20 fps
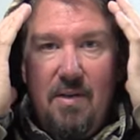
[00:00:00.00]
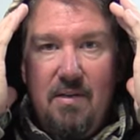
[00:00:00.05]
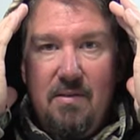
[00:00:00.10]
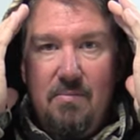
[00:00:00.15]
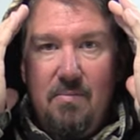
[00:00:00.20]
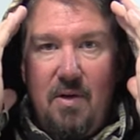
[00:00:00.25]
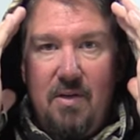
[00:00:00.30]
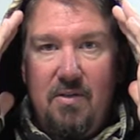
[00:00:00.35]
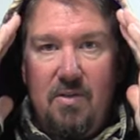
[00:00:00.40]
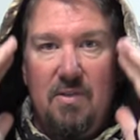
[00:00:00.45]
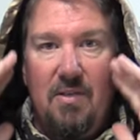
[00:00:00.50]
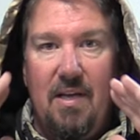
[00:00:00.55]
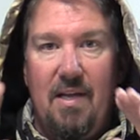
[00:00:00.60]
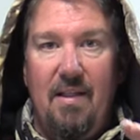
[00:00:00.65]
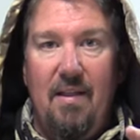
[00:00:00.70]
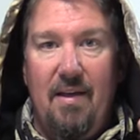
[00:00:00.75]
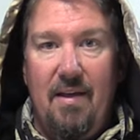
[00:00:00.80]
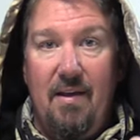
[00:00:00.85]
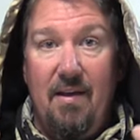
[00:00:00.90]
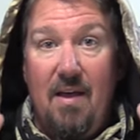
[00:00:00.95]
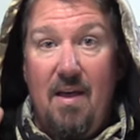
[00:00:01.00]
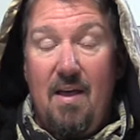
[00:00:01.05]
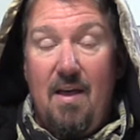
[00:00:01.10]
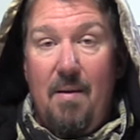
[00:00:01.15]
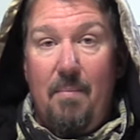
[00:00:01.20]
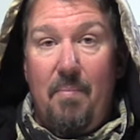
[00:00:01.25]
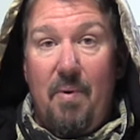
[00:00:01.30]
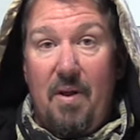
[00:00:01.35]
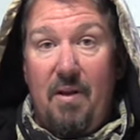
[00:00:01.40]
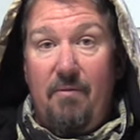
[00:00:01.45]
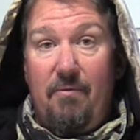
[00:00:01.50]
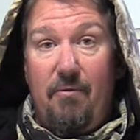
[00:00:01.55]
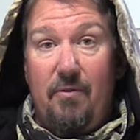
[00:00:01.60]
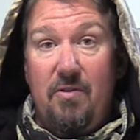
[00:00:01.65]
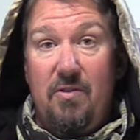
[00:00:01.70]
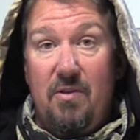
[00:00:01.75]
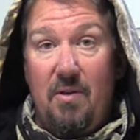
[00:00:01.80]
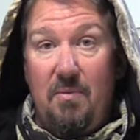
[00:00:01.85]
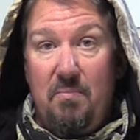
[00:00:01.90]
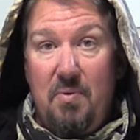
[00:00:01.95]
as much as I like. But for
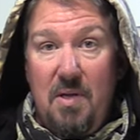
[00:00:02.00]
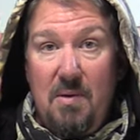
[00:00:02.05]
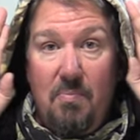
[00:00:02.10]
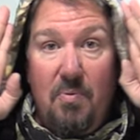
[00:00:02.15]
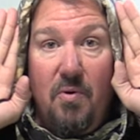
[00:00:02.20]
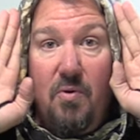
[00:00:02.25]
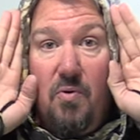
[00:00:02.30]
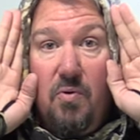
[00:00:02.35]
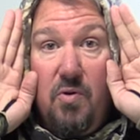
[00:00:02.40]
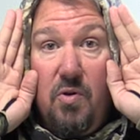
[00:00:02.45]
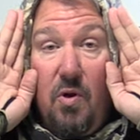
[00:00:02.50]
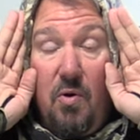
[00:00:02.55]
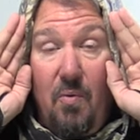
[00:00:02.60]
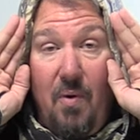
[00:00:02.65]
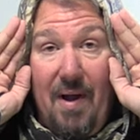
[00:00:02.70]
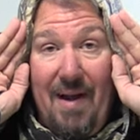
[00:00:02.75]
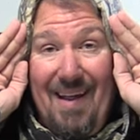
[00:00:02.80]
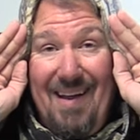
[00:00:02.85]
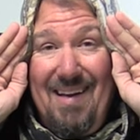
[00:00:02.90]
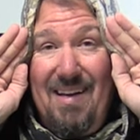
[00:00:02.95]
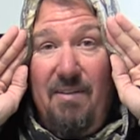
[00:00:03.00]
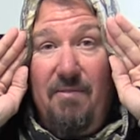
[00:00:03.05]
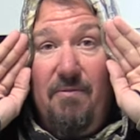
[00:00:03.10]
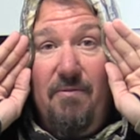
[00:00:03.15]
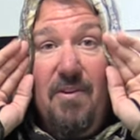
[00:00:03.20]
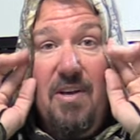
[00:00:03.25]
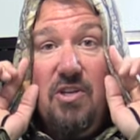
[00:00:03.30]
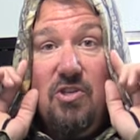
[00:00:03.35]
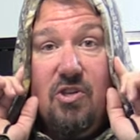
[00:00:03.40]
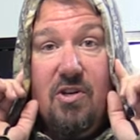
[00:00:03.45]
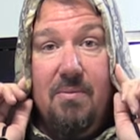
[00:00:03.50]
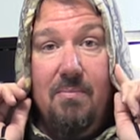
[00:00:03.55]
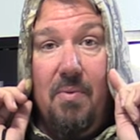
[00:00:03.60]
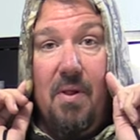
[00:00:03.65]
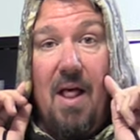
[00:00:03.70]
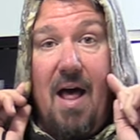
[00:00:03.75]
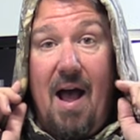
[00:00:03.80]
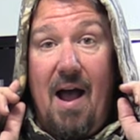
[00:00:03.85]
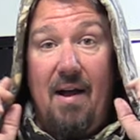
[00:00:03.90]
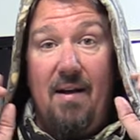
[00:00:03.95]
some people who don't want any vision
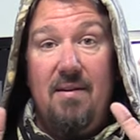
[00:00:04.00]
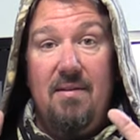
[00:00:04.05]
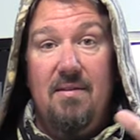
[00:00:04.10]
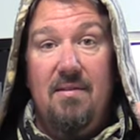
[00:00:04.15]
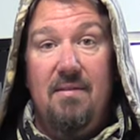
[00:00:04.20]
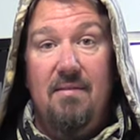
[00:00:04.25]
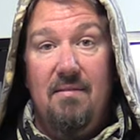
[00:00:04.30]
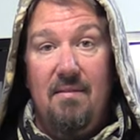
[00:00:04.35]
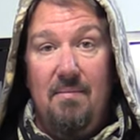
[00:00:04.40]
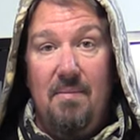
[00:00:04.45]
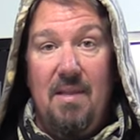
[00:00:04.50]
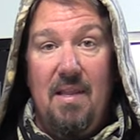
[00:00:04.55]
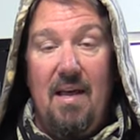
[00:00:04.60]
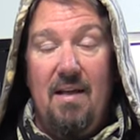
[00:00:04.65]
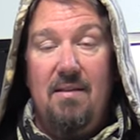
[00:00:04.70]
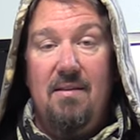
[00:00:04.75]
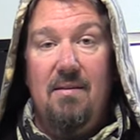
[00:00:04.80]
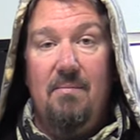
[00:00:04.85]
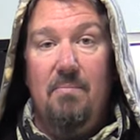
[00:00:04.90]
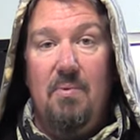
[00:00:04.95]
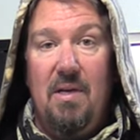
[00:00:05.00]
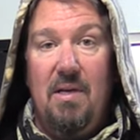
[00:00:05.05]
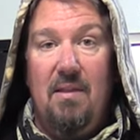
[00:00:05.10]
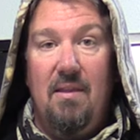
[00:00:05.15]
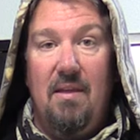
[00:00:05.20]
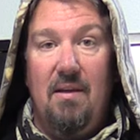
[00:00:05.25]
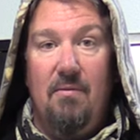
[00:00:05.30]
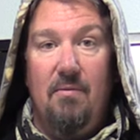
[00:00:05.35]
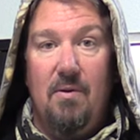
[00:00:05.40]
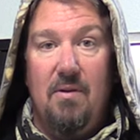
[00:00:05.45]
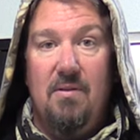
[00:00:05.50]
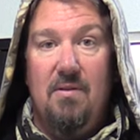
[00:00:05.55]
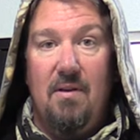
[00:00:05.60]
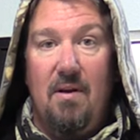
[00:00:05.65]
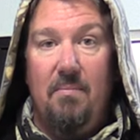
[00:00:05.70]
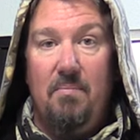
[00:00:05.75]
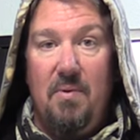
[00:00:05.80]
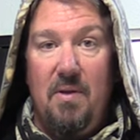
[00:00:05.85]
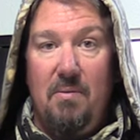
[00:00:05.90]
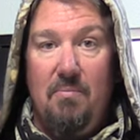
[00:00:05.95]
blocked, I mean, that's a big thing with
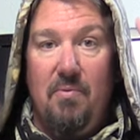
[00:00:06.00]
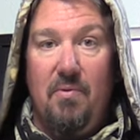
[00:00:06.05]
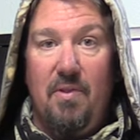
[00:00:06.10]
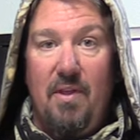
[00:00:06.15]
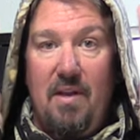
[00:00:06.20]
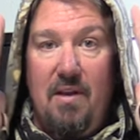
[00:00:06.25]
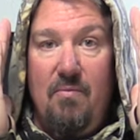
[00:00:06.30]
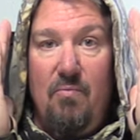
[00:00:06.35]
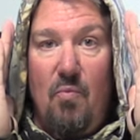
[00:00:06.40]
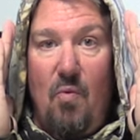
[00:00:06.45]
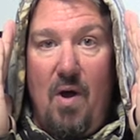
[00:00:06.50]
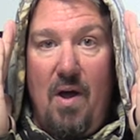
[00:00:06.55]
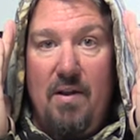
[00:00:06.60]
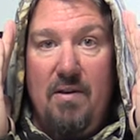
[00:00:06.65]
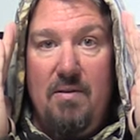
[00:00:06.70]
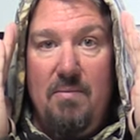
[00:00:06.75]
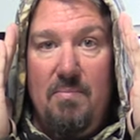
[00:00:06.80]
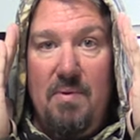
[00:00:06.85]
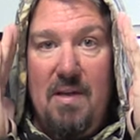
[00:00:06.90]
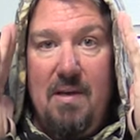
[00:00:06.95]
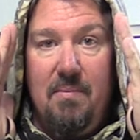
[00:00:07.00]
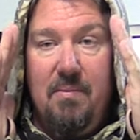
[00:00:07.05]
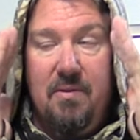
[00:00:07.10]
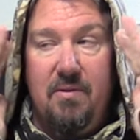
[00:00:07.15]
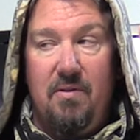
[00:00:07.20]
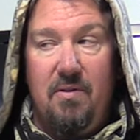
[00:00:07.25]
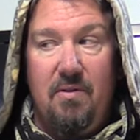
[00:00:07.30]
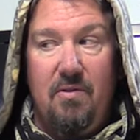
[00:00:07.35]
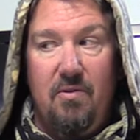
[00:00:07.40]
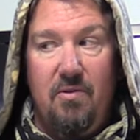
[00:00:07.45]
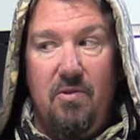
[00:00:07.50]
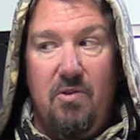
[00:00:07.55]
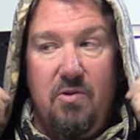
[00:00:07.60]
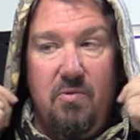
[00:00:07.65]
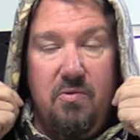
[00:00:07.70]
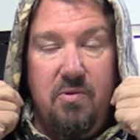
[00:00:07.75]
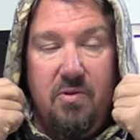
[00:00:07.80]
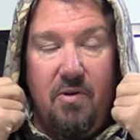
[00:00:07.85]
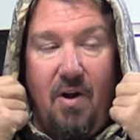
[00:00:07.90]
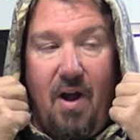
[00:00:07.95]
some people. They want to be able to
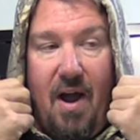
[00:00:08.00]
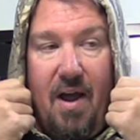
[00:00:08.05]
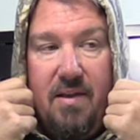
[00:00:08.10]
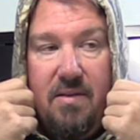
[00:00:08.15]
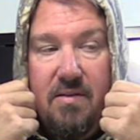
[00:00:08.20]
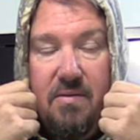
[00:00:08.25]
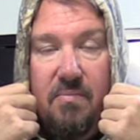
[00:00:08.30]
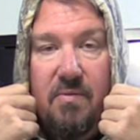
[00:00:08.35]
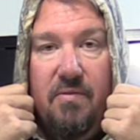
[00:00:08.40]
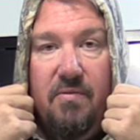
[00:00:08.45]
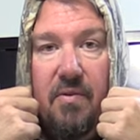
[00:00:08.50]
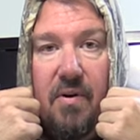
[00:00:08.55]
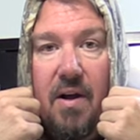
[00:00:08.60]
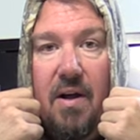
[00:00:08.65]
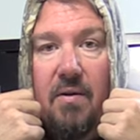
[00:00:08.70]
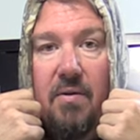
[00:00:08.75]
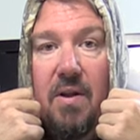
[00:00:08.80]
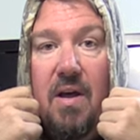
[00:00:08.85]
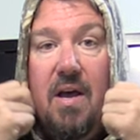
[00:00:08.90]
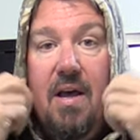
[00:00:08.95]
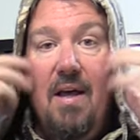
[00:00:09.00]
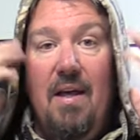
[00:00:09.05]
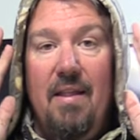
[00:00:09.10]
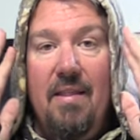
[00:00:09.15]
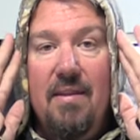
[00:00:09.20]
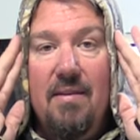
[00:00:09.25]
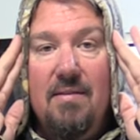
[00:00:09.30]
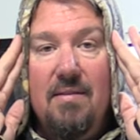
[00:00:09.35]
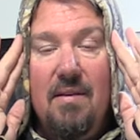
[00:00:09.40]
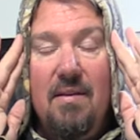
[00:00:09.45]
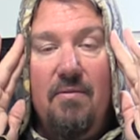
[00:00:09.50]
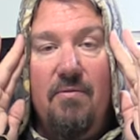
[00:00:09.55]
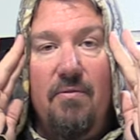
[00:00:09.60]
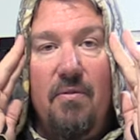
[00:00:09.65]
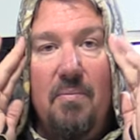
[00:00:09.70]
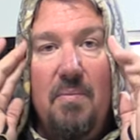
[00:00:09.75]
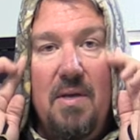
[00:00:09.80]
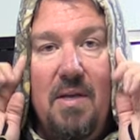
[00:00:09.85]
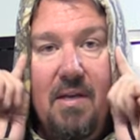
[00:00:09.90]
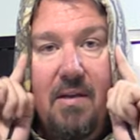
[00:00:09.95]
use their eyes to move around. This thing
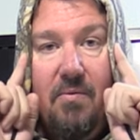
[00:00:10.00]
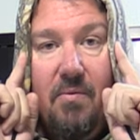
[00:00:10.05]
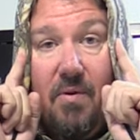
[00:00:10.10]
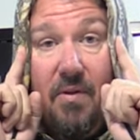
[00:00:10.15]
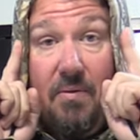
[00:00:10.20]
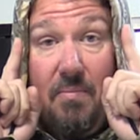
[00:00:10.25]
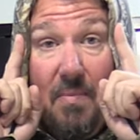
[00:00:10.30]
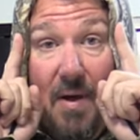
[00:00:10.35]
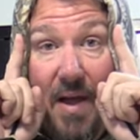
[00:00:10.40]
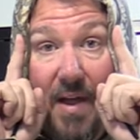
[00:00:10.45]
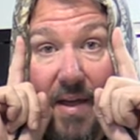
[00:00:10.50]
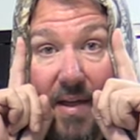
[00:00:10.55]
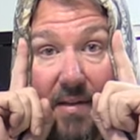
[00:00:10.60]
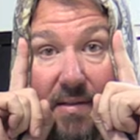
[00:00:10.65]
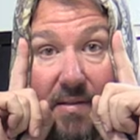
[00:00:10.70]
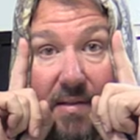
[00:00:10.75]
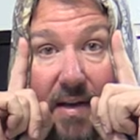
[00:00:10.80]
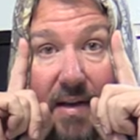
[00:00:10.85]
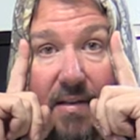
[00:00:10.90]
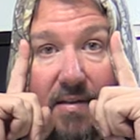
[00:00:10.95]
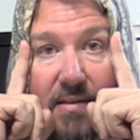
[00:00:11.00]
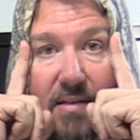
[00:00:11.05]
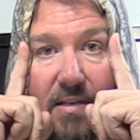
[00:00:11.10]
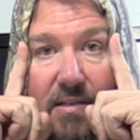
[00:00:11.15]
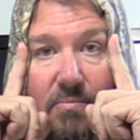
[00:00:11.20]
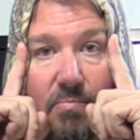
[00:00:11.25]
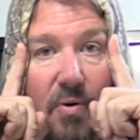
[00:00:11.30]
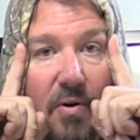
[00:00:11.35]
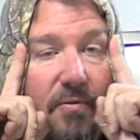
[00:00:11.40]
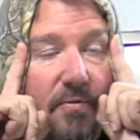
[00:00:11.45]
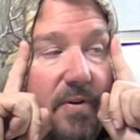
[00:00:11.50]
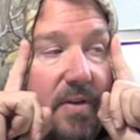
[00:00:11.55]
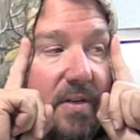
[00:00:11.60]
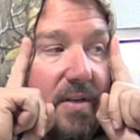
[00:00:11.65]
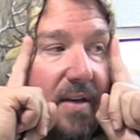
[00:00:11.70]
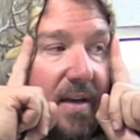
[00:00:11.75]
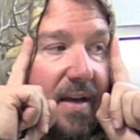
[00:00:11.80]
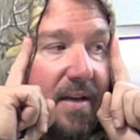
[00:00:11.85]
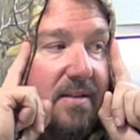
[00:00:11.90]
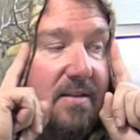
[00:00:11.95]
for me with my head size is
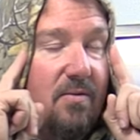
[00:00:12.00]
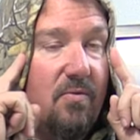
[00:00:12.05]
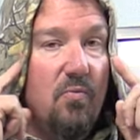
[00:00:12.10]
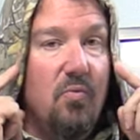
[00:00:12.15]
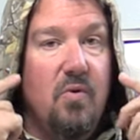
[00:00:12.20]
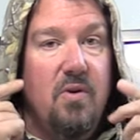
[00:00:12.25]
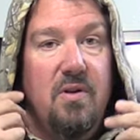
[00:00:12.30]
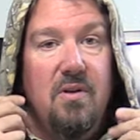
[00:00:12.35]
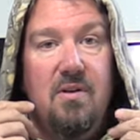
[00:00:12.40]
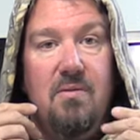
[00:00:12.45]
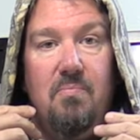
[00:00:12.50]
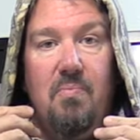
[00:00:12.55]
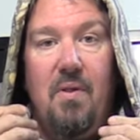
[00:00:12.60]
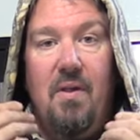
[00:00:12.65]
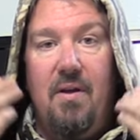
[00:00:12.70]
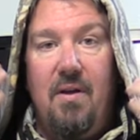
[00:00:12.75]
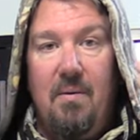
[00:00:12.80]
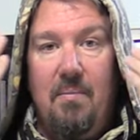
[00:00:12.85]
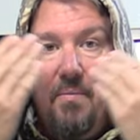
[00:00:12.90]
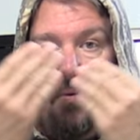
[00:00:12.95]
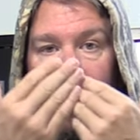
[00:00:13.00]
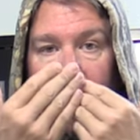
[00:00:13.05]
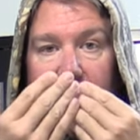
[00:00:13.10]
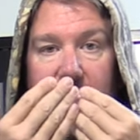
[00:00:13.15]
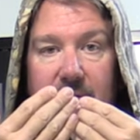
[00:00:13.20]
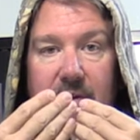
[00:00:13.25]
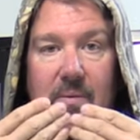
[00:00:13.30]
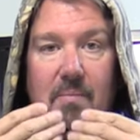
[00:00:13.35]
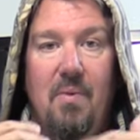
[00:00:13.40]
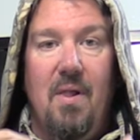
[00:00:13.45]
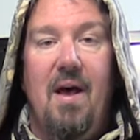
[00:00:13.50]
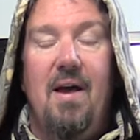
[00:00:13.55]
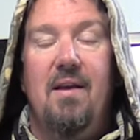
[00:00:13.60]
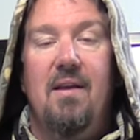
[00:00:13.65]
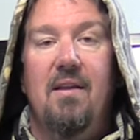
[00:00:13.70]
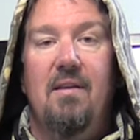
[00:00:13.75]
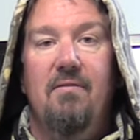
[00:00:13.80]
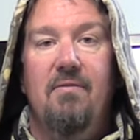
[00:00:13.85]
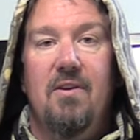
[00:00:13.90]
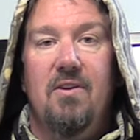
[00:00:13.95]
perfect, as it wouldn't come around and
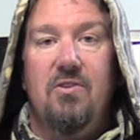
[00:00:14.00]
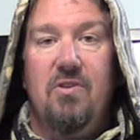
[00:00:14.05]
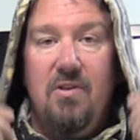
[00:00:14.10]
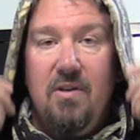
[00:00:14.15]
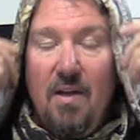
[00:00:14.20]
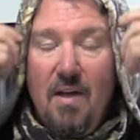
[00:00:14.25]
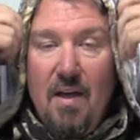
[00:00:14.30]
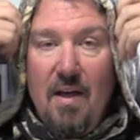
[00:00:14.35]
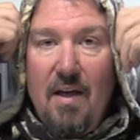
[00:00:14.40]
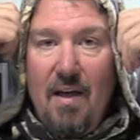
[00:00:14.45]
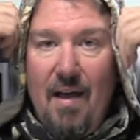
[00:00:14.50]
block any vision.